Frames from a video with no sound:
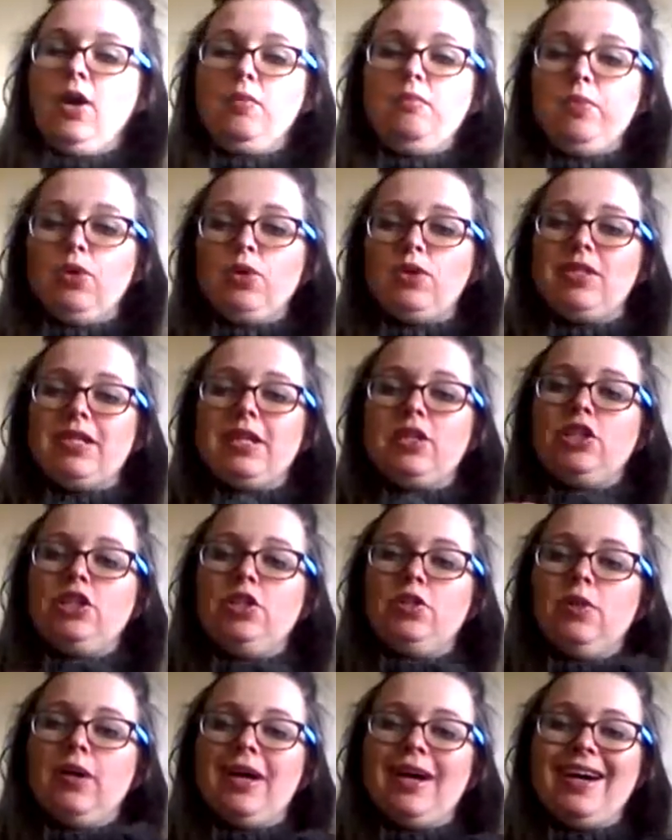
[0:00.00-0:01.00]
But I
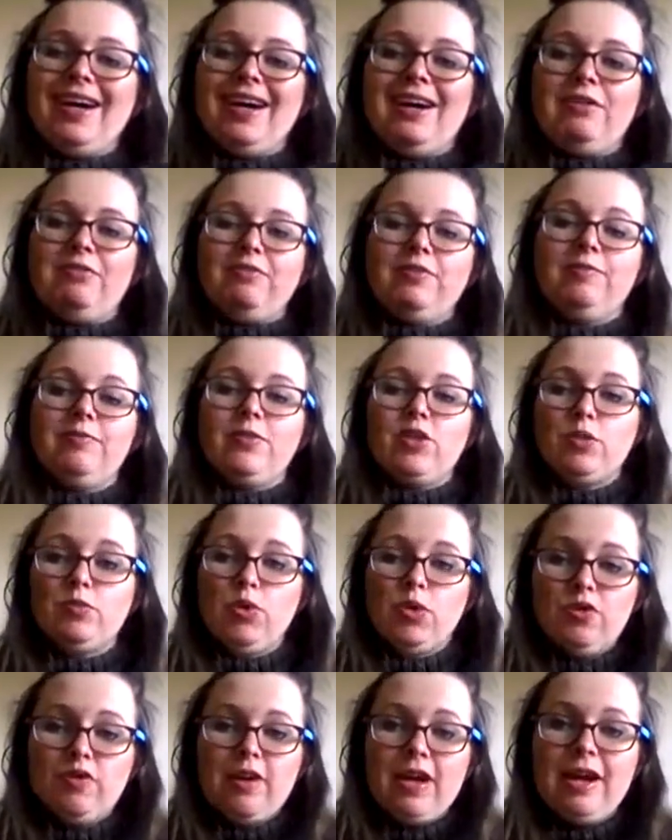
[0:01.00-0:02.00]
do have some
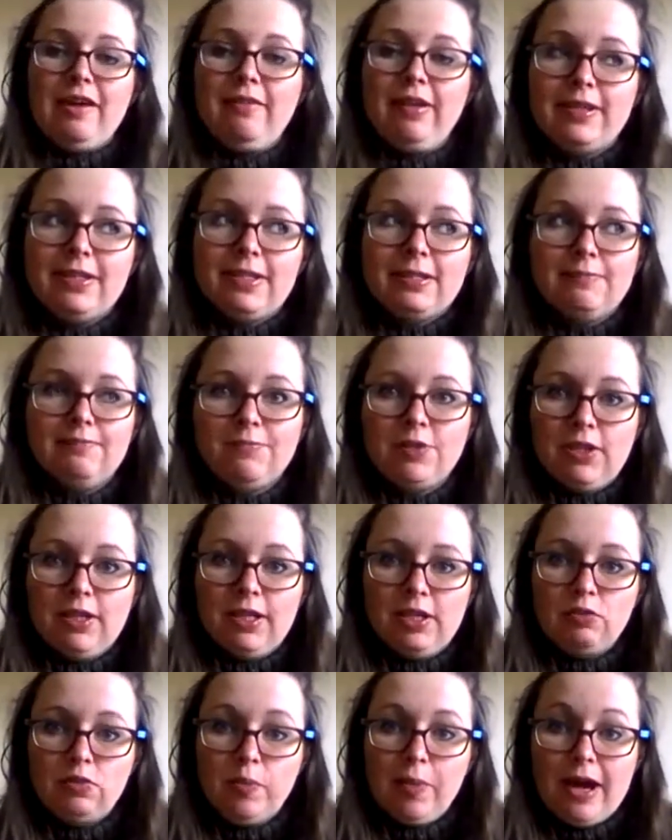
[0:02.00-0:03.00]
other areas that
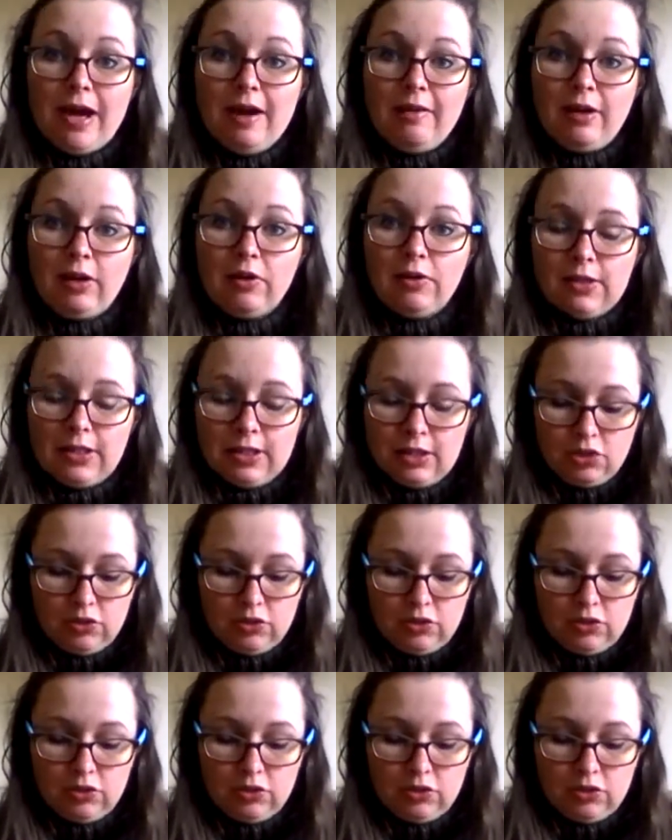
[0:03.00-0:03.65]
need repairing on these